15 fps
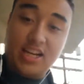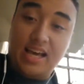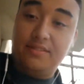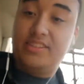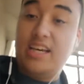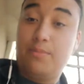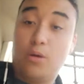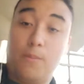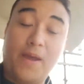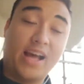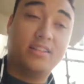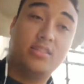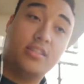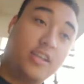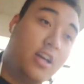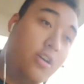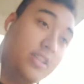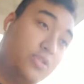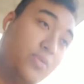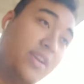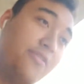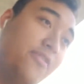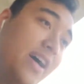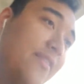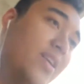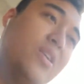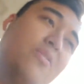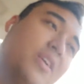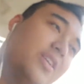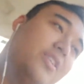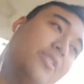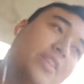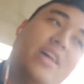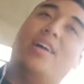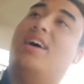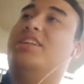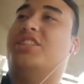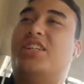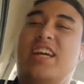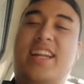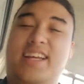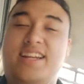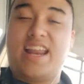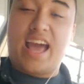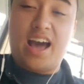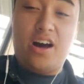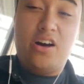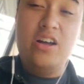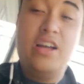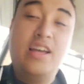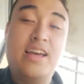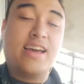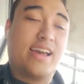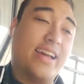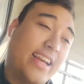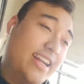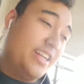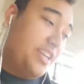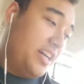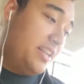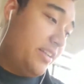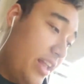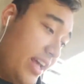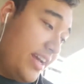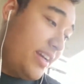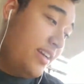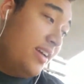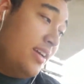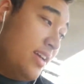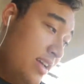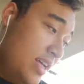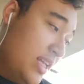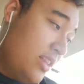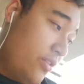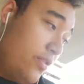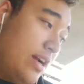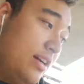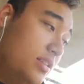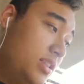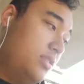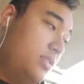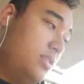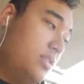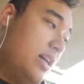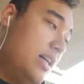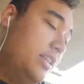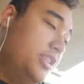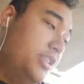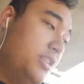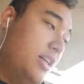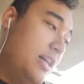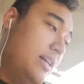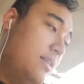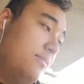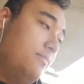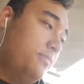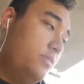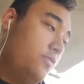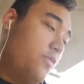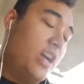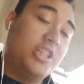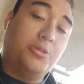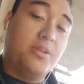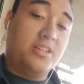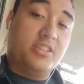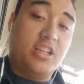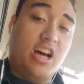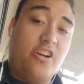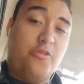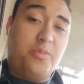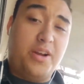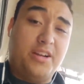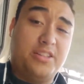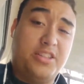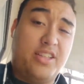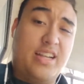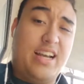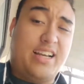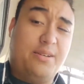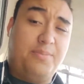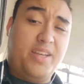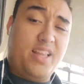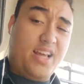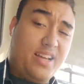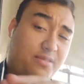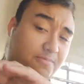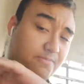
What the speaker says: I have 10 more pounds to go at 25. I don't want to do that. I should hit it now, get it done like throughout freshman and sophomore year, so then I could be like